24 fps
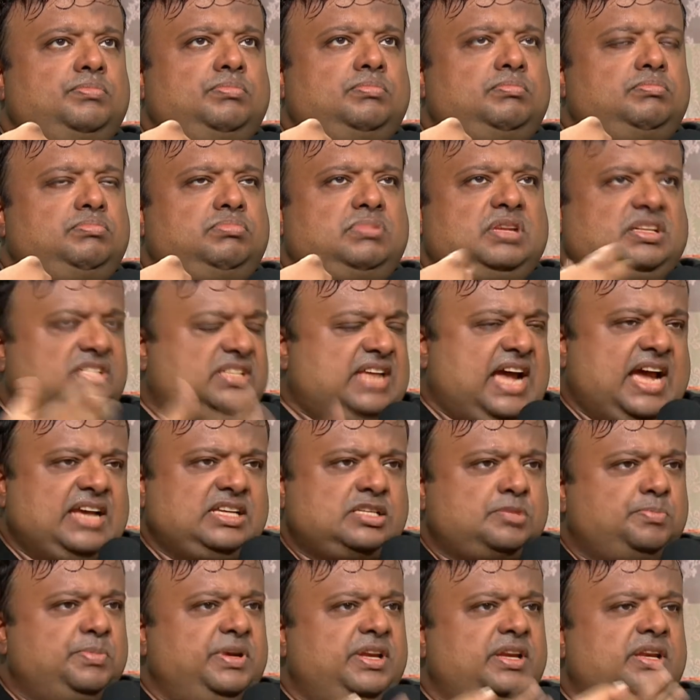
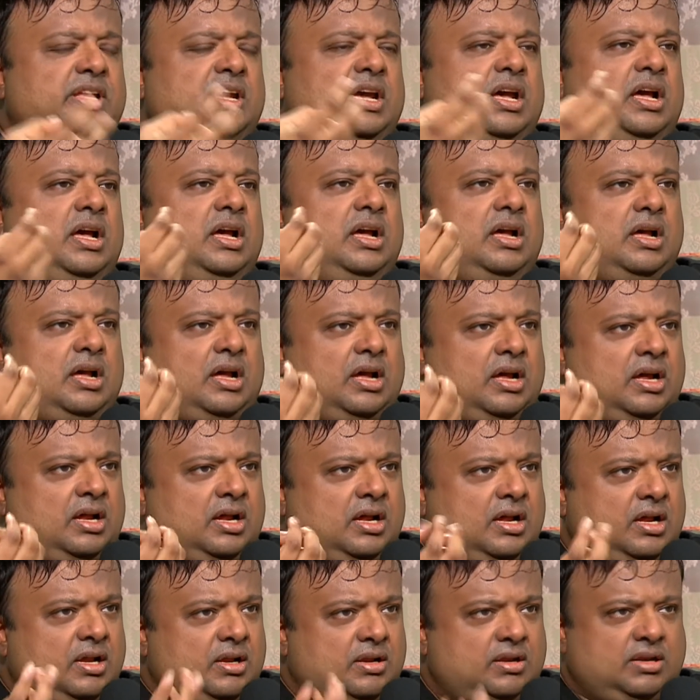Dice Media,
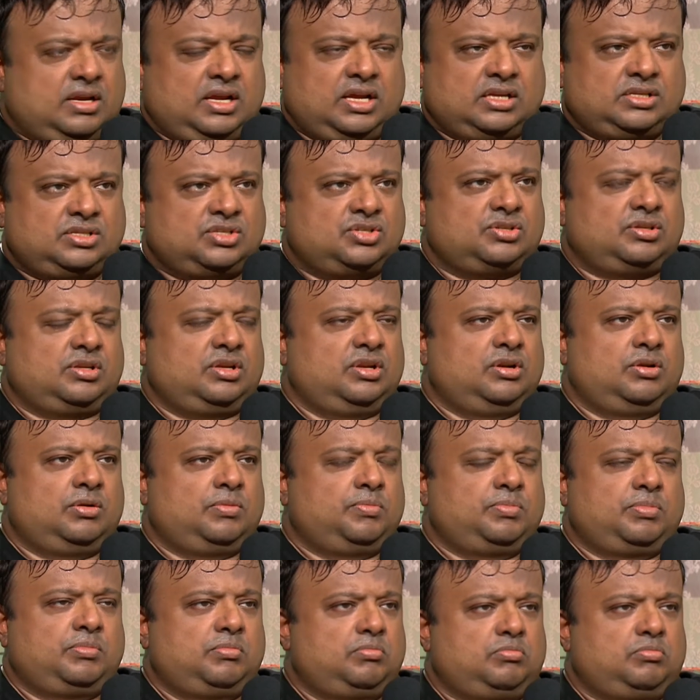does, you know,